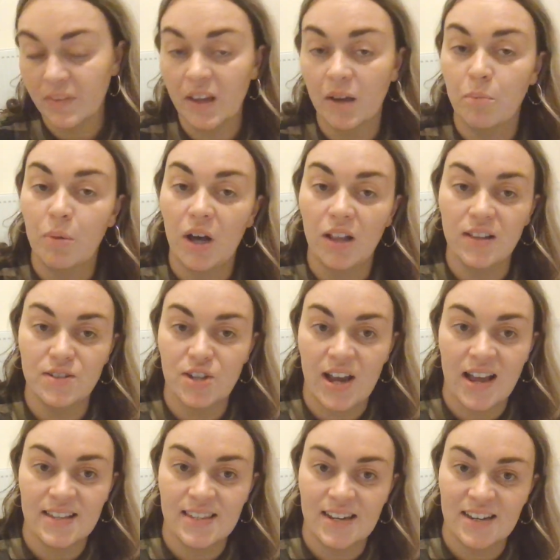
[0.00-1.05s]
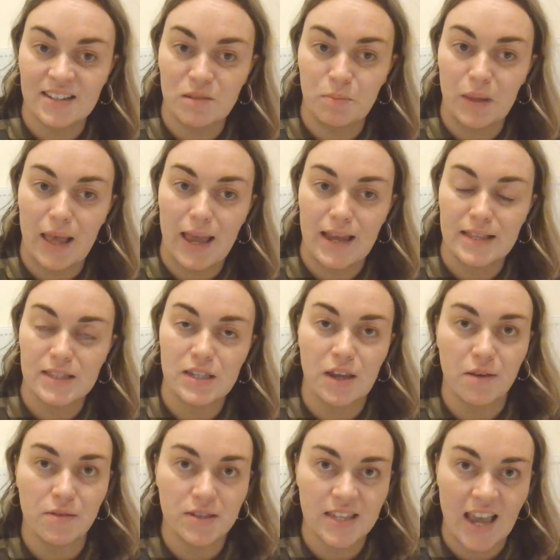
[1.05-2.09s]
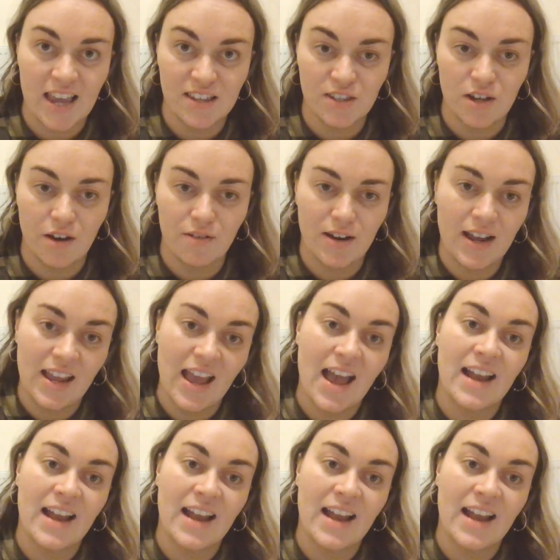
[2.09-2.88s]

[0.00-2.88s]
Apologise and explain. So say sorry